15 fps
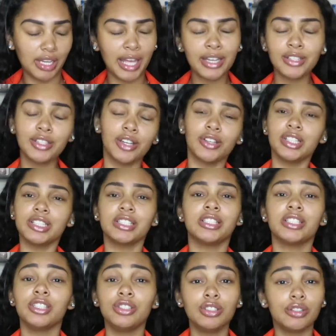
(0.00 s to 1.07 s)
I don't know. It's
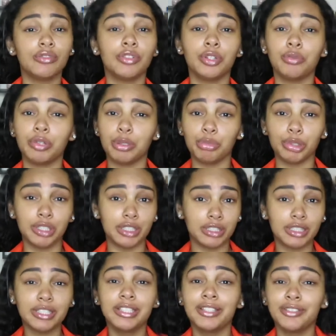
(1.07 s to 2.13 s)
just, you can feel the wind breeze
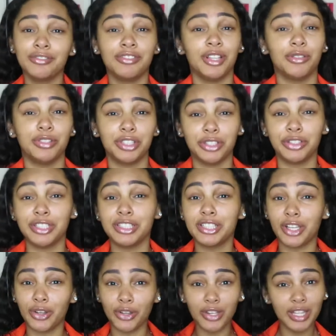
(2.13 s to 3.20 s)
flowing through it.
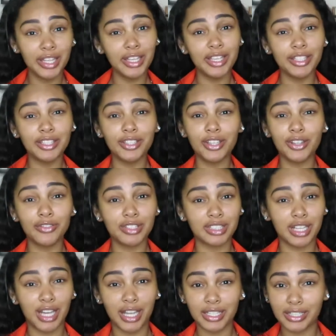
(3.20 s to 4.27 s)
So, you know, if it's
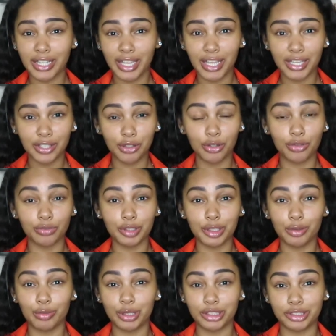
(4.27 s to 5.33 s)
a hot day, you don't really
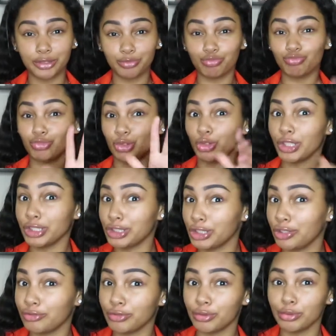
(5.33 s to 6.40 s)
want to dress
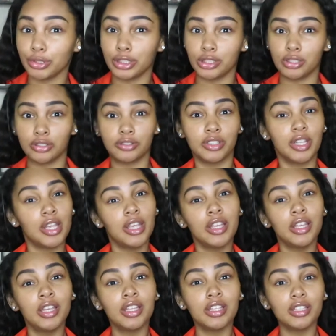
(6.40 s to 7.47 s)
up for real.
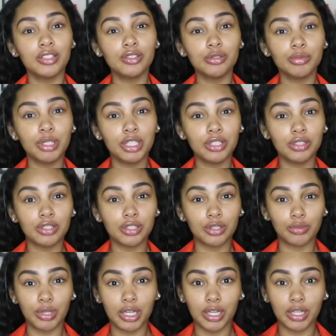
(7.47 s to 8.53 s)
This would be cute to
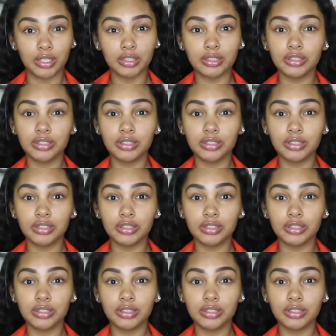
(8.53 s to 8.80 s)
wear.